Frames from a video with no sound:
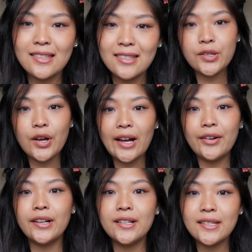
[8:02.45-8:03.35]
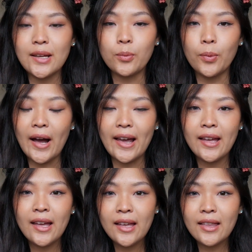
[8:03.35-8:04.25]
So I don't understand
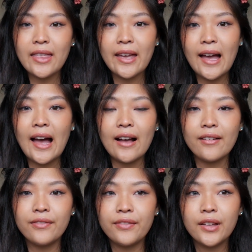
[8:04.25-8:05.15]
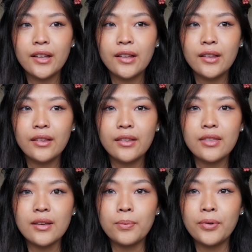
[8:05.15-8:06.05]
why they have
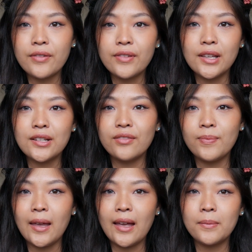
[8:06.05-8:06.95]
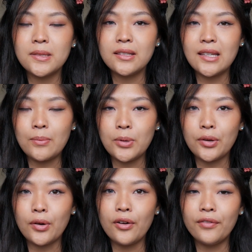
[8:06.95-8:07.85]
the privilege of being able to
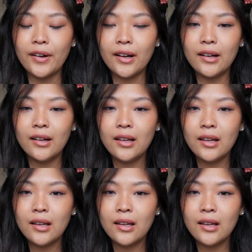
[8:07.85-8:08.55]
debut over,